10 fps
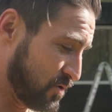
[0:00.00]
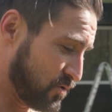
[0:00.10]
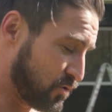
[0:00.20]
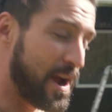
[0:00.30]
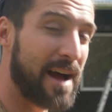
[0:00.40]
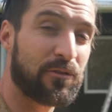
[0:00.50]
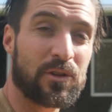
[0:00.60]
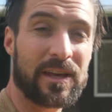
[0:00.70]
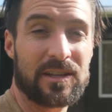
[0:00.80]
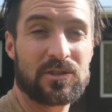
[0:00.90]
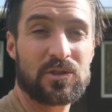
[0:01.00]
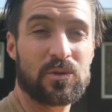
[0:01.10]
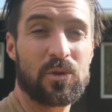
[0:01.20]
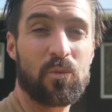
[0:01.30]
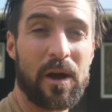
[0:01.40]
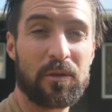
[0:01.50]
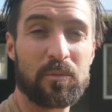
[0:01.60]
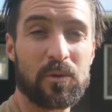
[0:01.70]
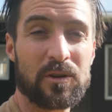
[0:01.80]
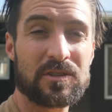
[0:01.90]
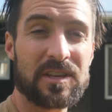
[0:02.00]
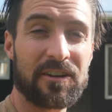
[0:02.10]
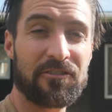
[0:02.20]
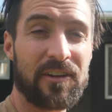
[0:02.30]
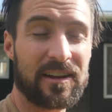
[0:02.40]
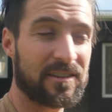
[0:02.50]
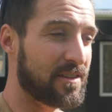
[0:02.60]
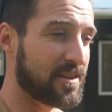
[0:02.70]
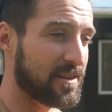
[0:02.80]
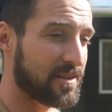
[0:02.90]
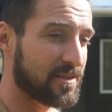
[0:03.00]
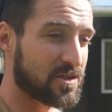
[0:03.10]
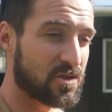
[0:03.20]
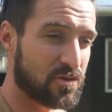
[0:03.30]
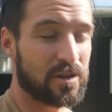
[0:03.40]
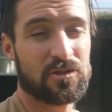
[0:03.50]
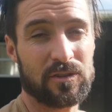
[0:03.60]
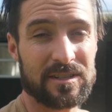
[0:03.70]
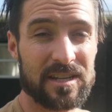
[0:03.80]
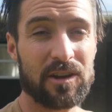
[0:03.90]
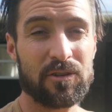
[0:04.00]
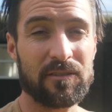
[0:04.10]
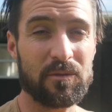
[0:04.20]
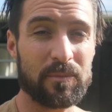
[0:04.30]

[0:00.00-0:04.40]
travel into the weatherboards and affect the structural integrity of the